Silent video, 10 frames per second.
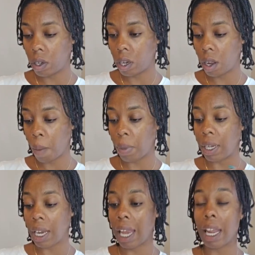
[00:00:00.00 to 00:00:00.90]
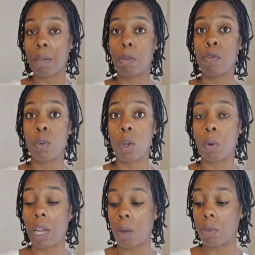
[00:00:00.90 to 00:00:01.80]
But not like
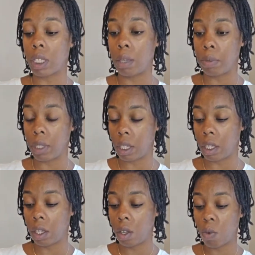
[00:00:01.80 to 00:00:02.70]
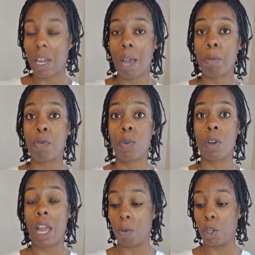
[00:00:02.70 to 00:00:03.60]
before when I was empty. Well, not
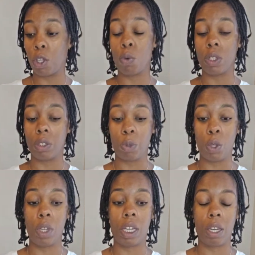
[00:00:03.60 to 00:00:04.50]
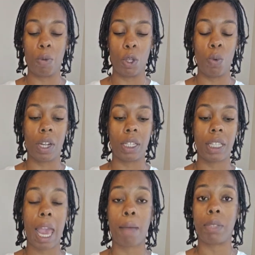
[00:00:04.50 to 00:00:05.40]
before, like when you
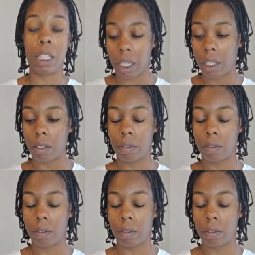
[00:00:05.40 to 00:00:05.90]
weren't tapped in.